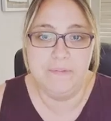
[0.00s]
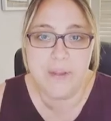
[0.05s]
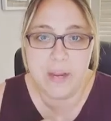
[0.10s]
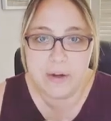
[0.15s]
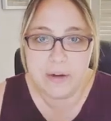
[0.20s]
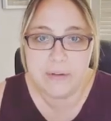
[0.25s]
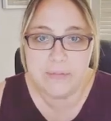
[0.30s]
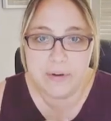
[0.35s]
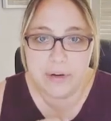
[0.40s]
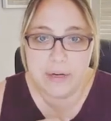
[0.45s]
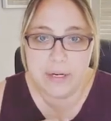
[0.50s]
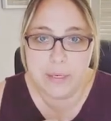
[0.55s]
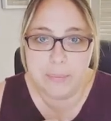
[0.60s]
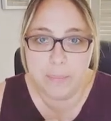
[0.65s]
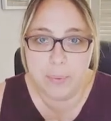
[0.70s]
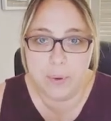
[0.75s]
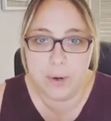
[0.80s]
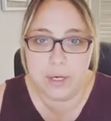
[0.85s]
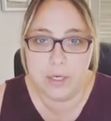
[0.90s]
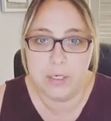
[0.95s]
Very, very
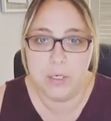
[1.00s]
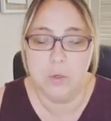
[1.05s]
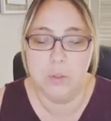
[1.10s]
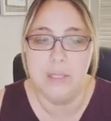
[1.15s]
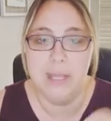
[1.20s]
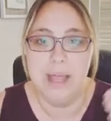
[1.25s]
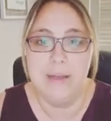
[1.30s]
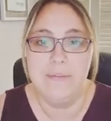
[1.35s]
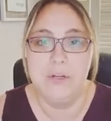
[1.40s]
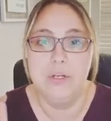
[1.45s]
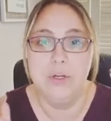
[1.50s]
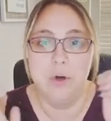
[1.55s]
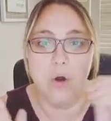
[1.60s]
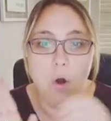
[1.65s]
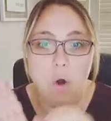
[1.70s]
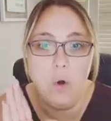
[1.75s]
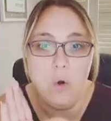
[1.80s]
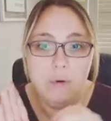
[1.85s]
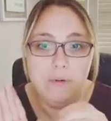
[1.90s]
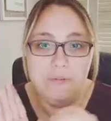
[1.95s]
important. Go live on your
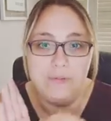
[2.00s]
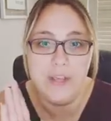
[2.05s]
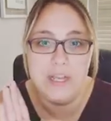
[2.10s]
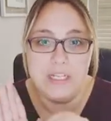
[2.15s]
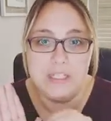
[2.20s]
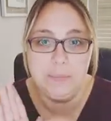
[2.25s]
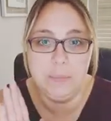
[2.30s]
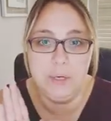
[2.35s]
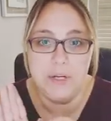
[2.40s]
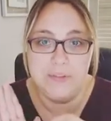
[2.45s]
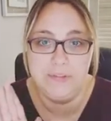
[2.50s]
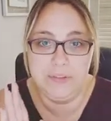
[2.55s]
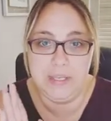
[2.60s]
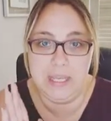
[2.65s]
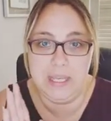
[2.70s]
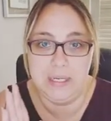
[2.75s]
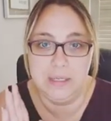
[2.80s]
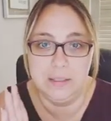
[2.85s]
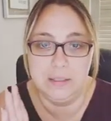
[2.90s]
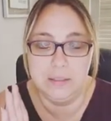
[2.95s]
own Facebook
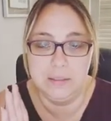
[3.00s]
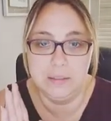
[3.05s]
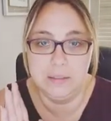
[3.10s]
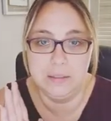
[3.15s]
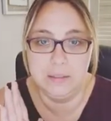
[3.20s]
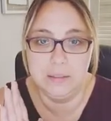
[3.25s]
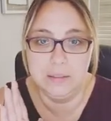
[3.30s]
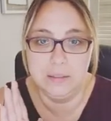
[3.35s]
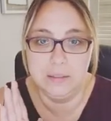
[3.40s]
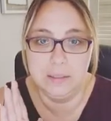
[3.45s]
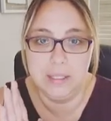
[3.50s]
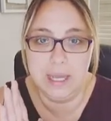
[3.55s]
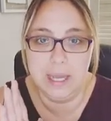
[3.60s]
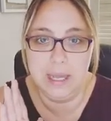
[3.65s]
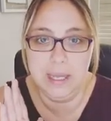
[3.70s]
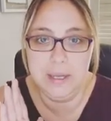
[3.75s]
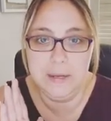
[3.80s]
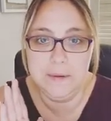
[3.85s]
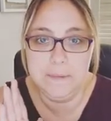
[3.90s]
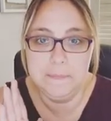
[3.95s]
feed.
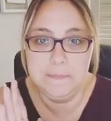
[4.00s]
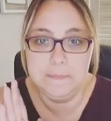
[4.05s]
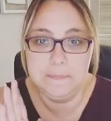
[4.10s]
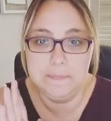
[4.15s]
Okay?